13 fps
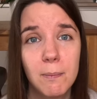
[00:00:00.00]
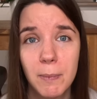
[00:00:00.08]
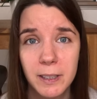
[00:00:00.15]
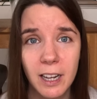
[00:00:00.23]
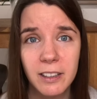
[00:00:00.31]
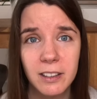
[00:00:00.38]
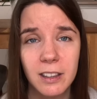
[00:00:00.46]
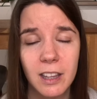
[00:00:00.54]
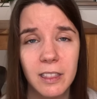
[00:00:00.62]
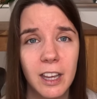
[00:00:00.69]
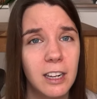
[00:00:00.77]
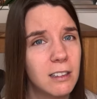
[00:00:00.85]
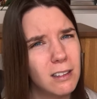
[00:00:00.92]
But other
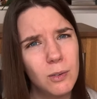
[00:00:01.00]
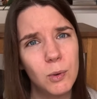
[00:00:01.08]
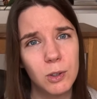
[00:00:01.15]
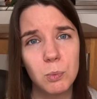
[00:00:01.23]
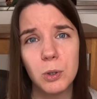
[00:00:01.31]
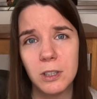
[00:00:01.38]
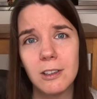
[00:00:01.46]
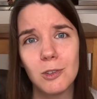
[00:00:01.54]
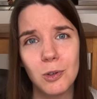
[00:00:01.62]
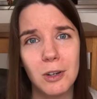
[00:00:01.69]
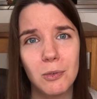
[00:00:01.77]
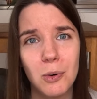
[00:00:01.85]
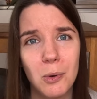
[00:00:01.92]
than that, it was pretty
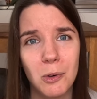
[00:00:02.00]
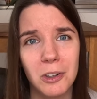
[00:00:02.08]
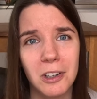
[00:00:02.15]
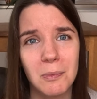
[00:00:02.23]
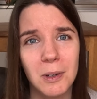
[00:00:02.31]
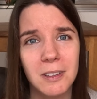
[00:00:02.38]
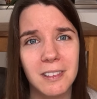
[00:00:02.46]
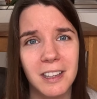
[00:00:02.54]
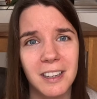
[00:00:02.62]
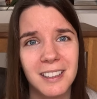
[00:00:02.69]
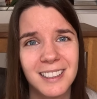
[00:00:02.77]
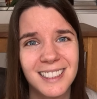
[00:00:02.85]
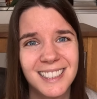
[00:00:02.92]
straightforward, I must
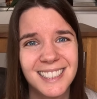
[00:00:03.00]
say.